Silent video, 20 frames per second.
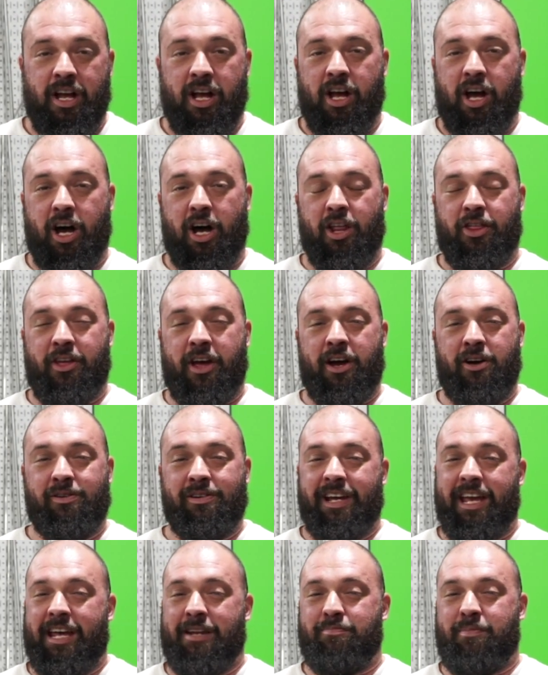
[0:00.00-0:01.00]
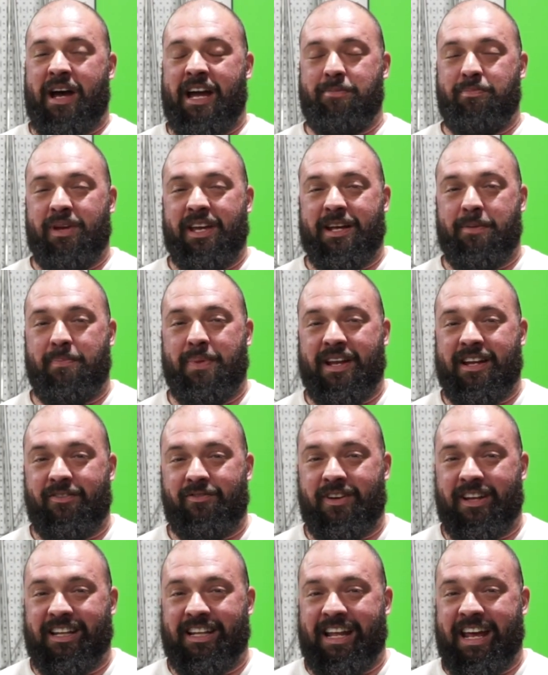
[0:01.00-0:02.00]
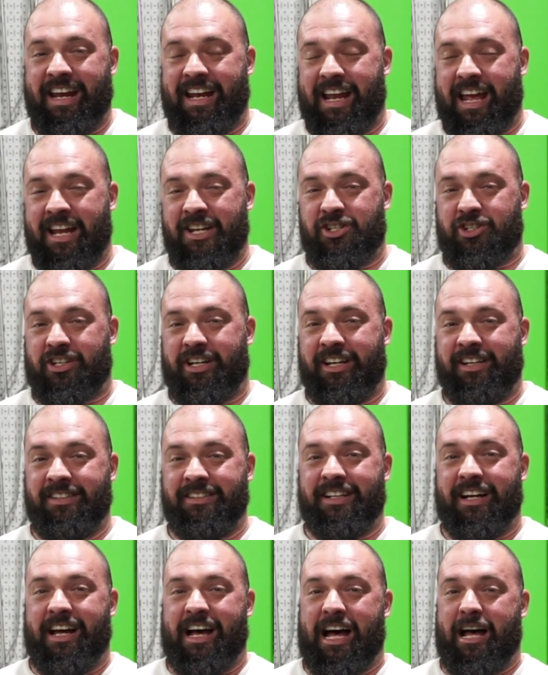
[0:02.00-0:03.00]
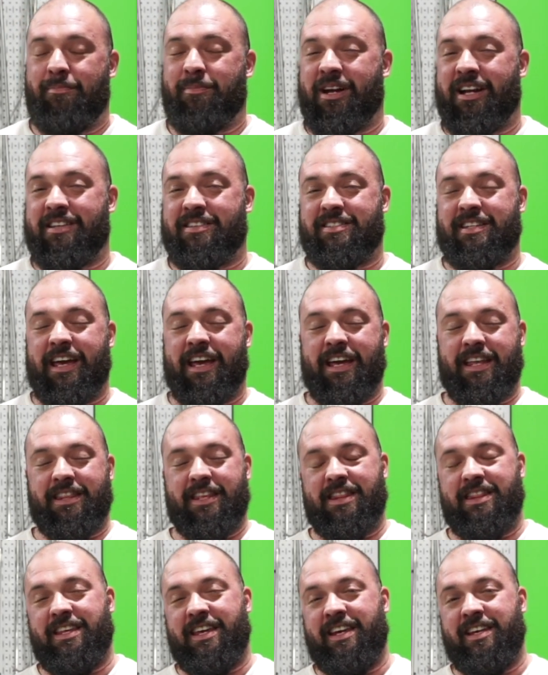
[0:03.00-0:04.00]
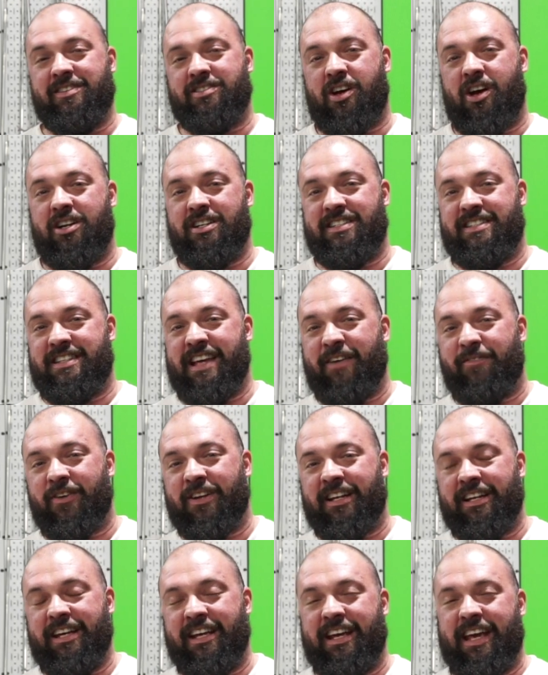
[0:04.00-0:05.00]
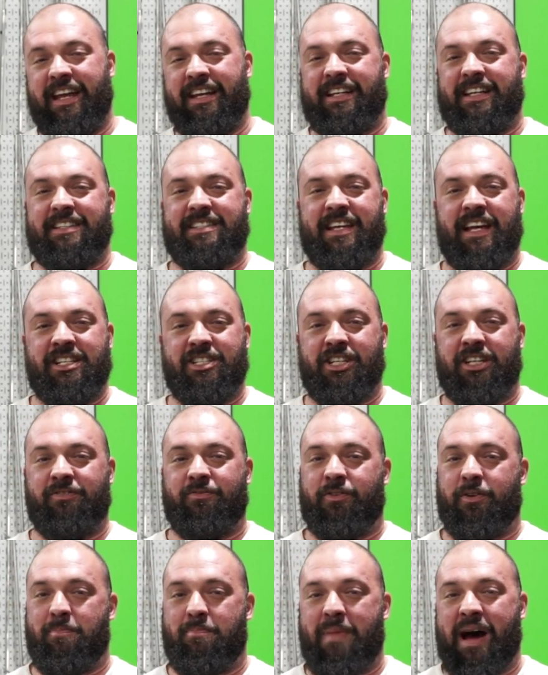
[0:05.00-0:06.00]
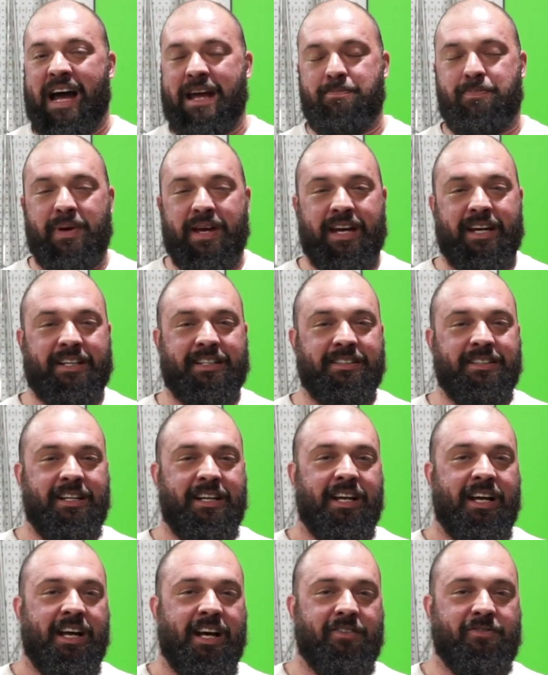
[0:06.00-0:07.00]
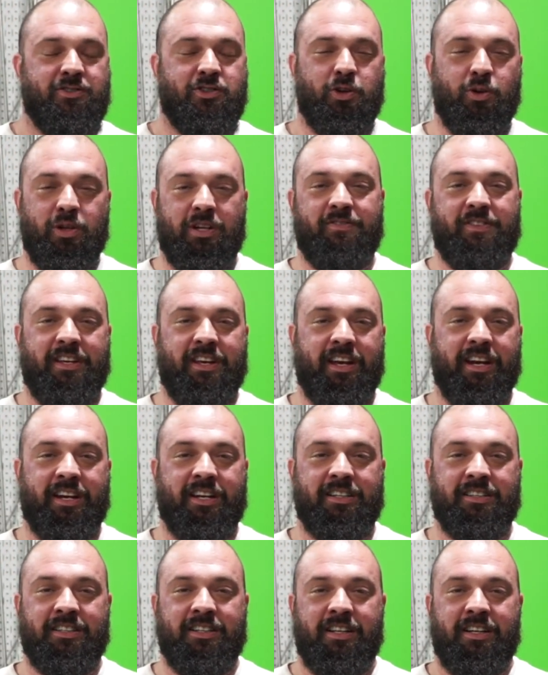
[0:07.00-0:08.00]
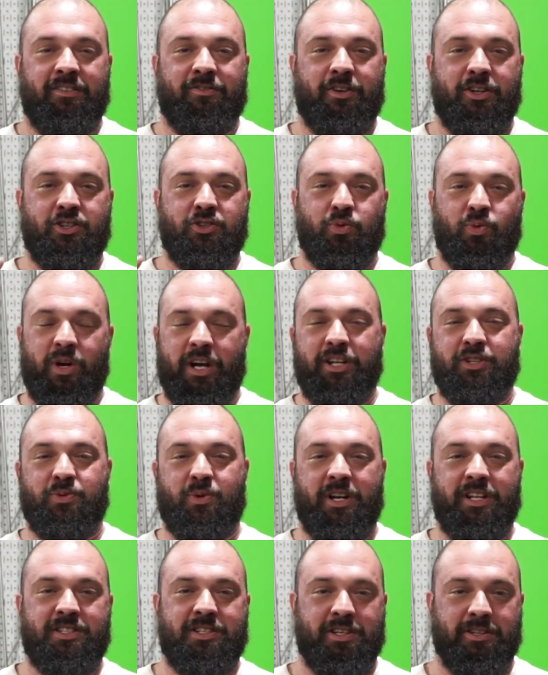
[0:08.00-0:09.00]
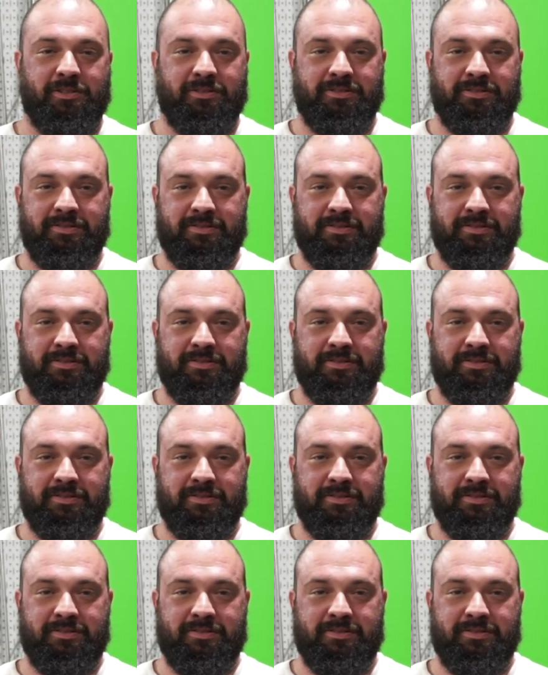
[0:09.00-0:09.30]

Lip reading: Although it might be a bit of a late entry, I'm gonna say that these are definitely in contention for my pick of Tool of the Year for 2022.